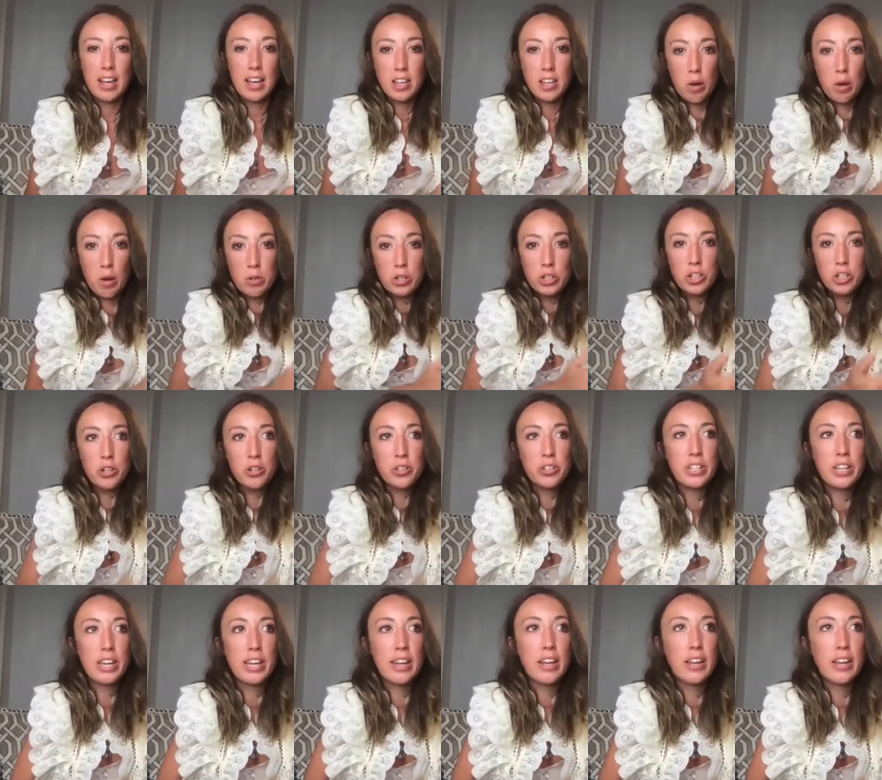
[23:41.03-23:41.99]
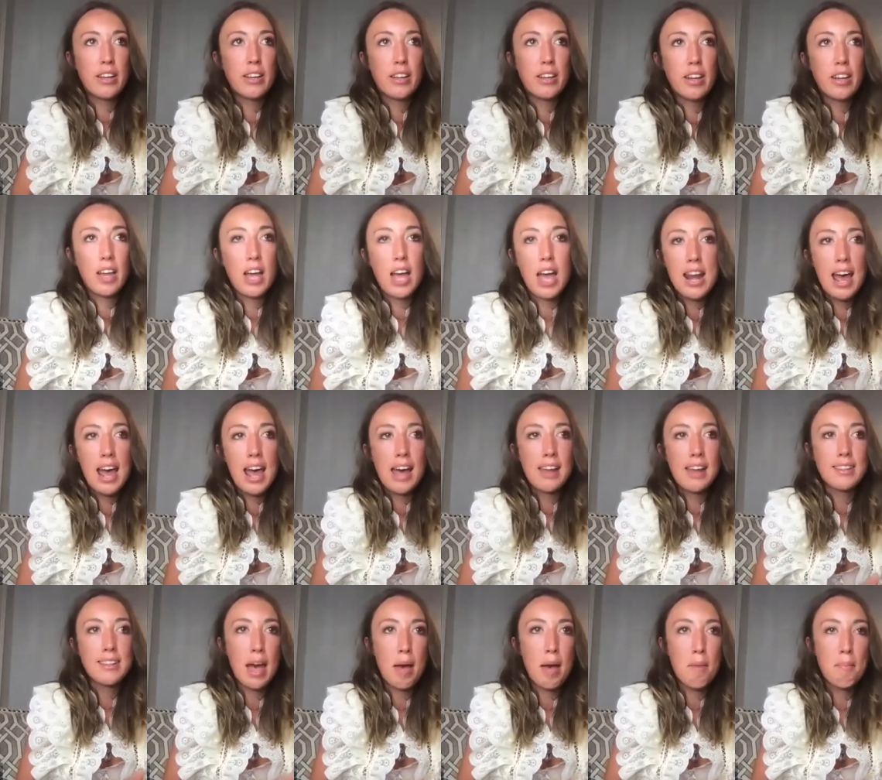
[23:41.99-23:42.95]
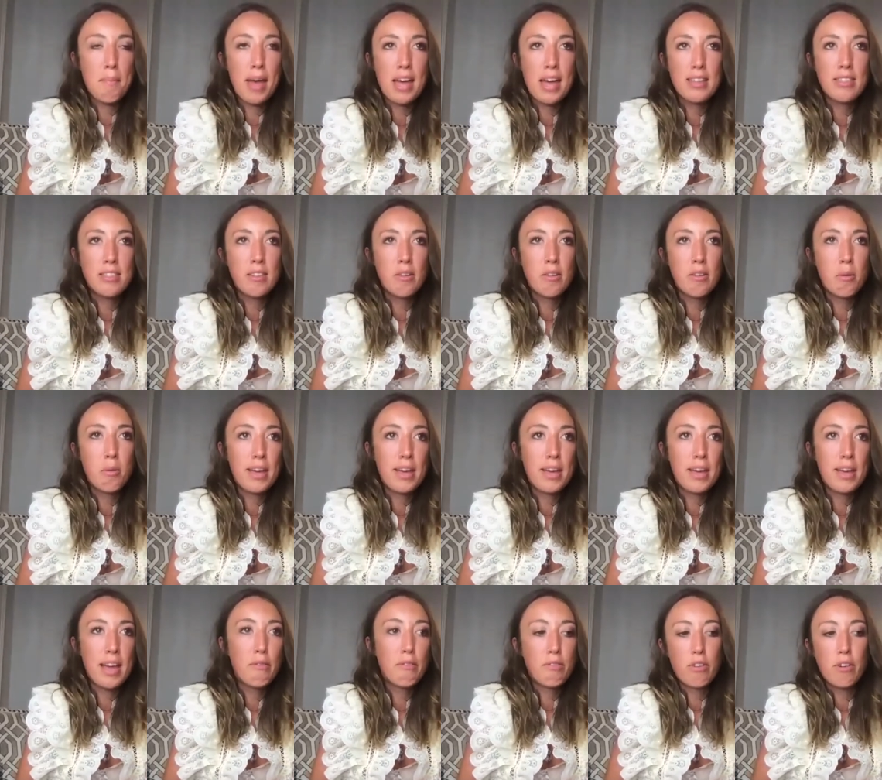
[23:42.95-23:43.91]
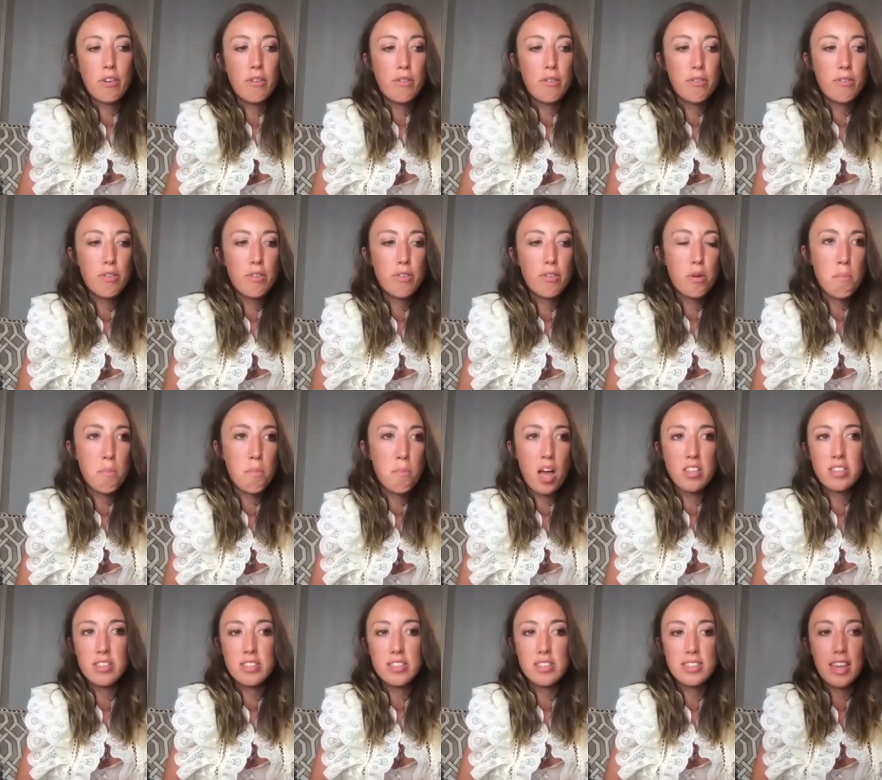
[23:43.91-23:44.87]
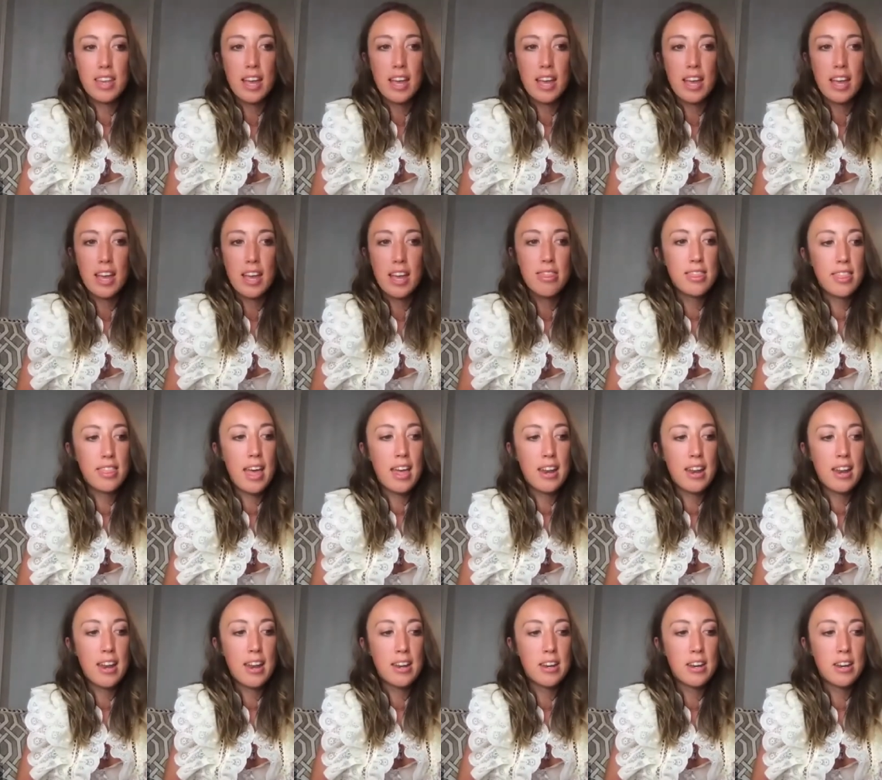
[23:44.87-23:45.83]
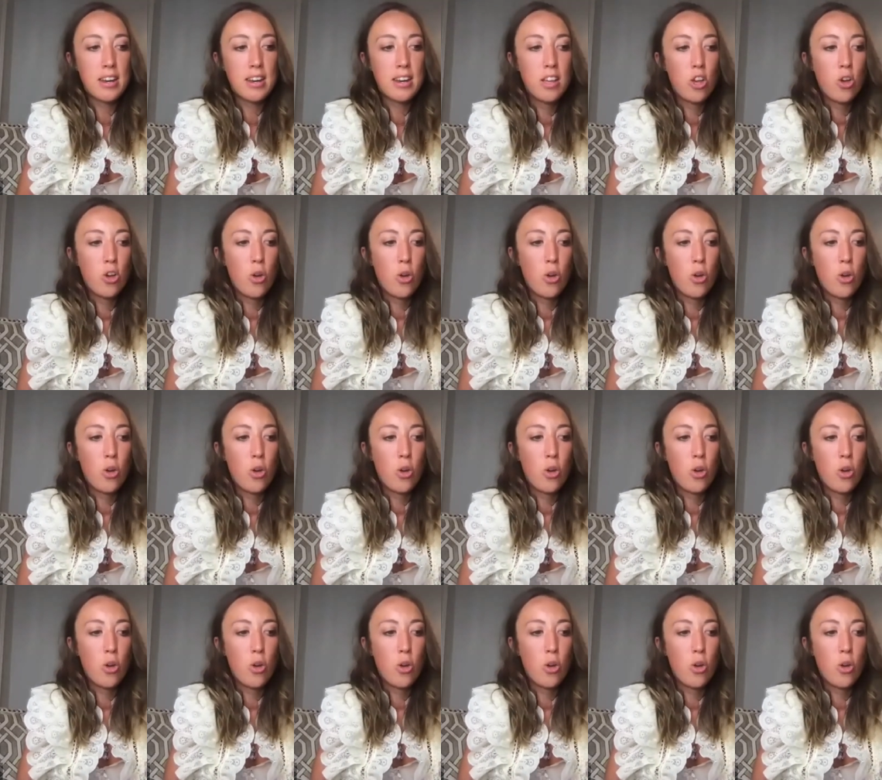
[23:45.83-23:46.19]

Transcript: Like I was shooting an ad campaign that would be out for a few months, and then